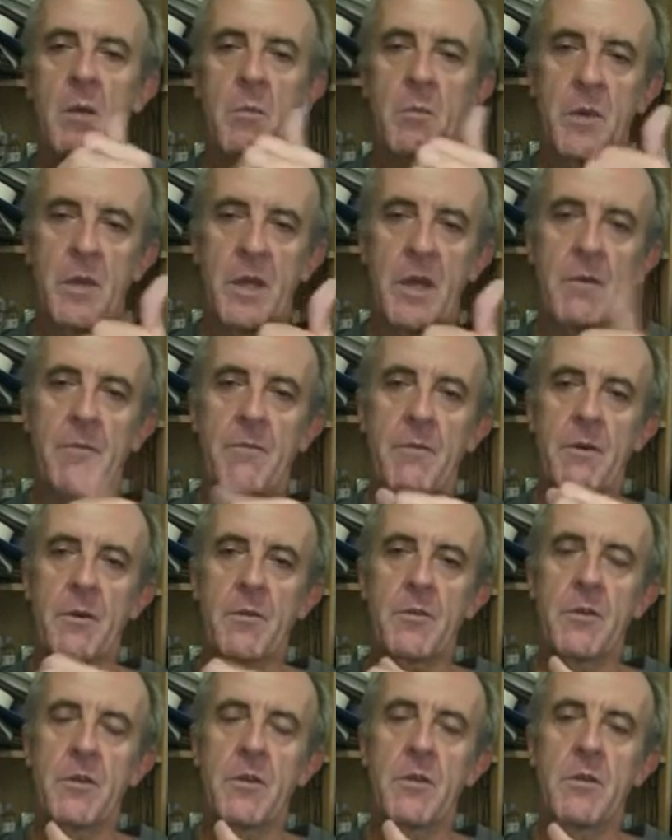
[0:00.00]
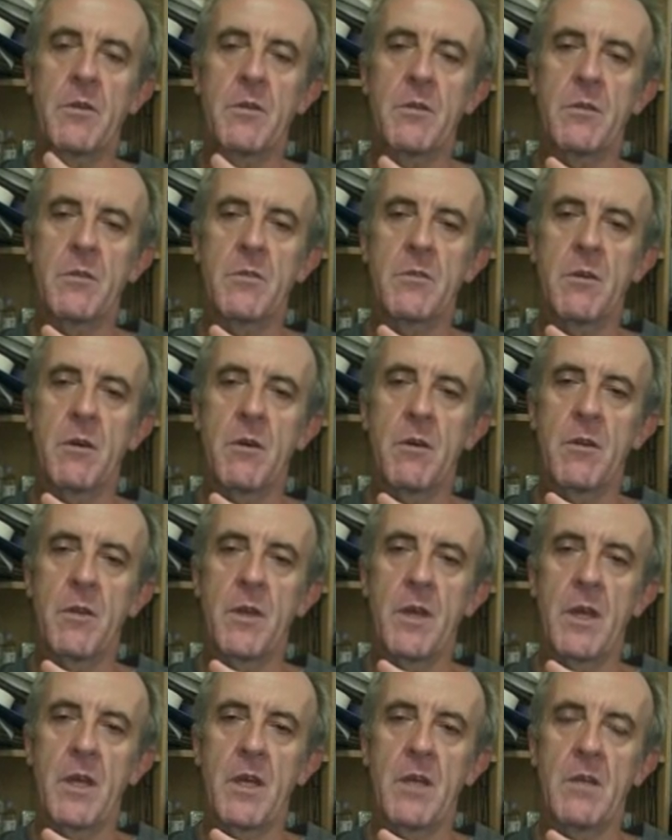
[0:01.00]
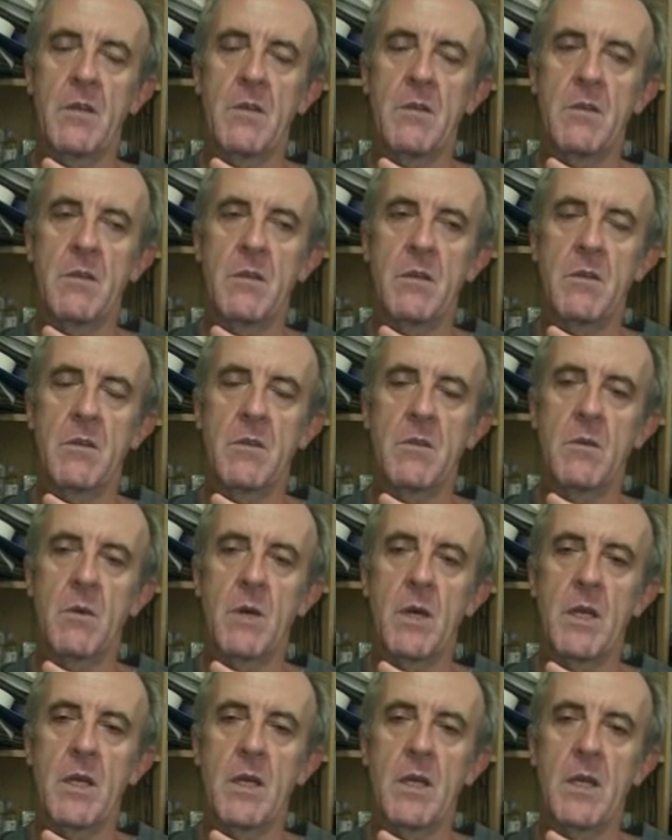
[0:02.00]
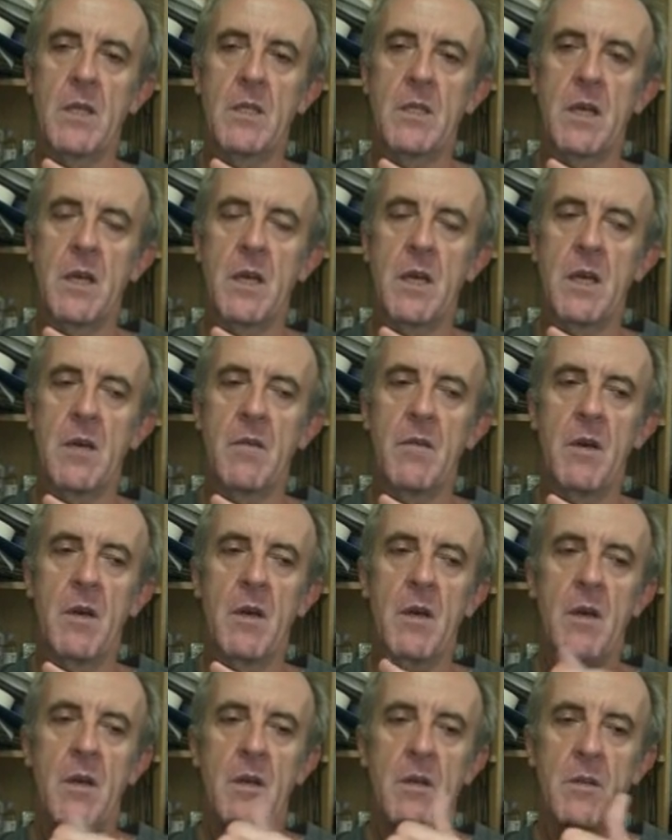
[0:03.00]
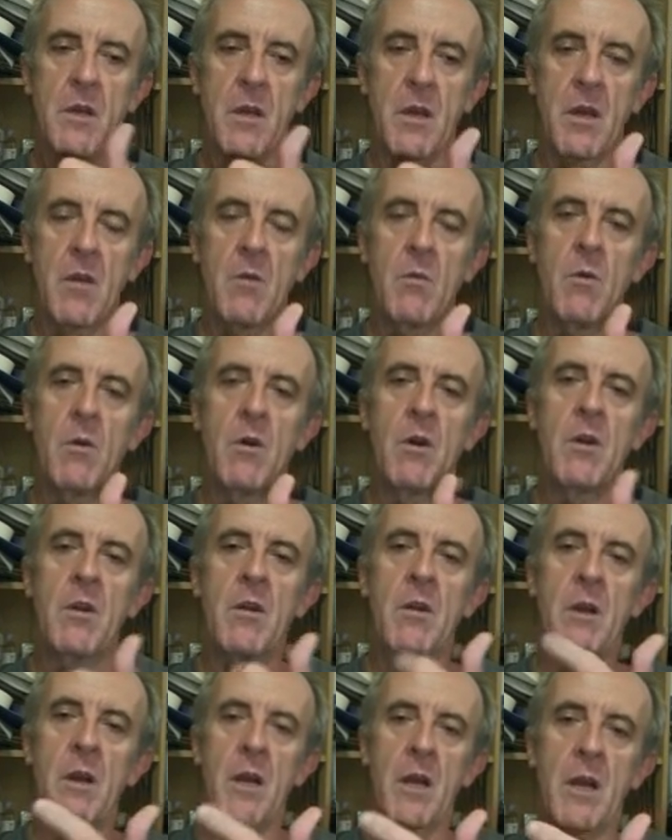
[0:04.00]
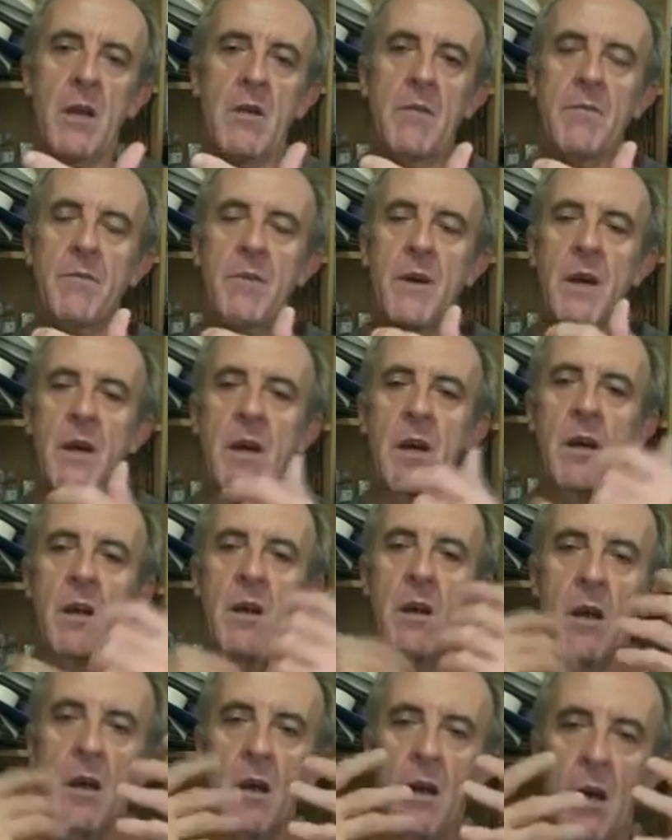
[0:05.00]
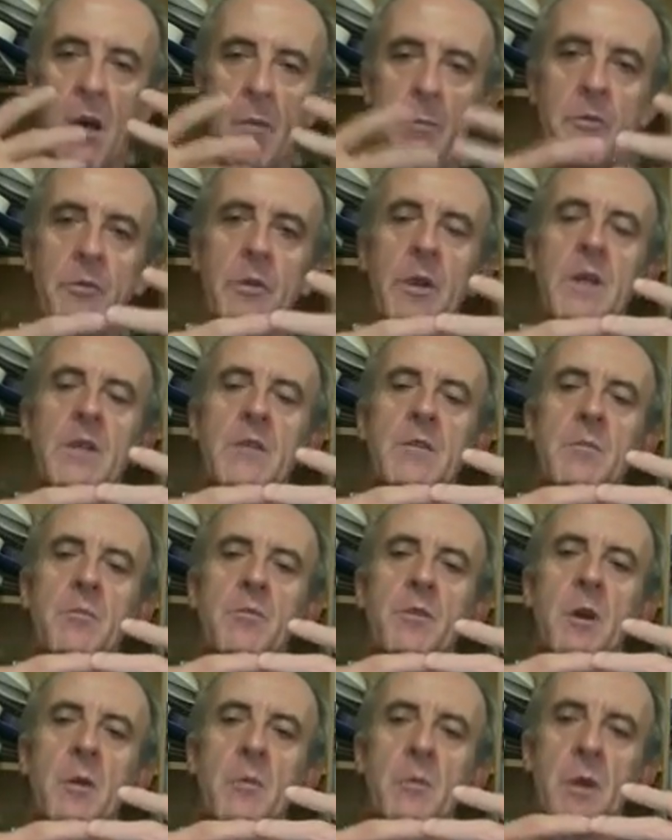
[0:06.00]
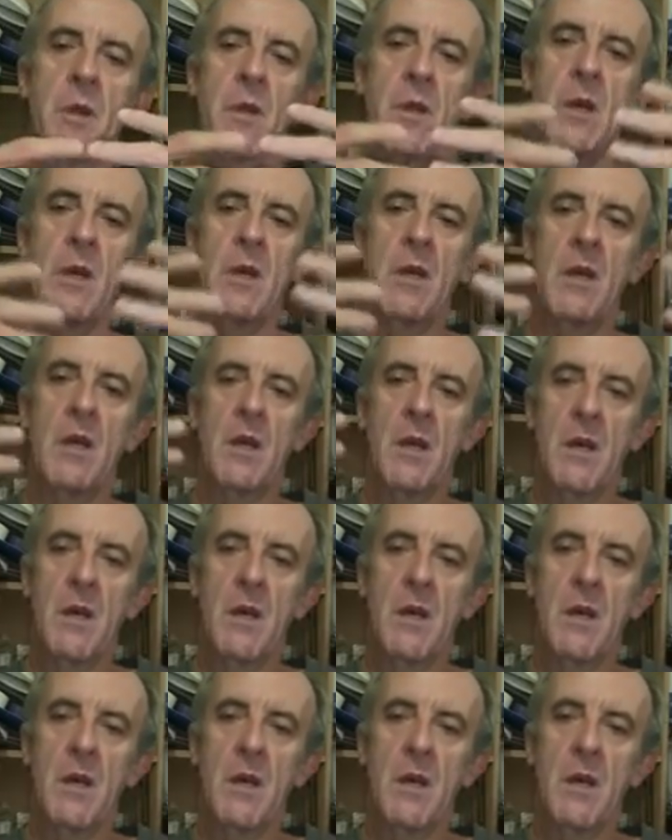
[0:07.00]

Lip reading: But that filter straw thing is quite nice to have. So I got water, I got fire, I'm dressed appropriately.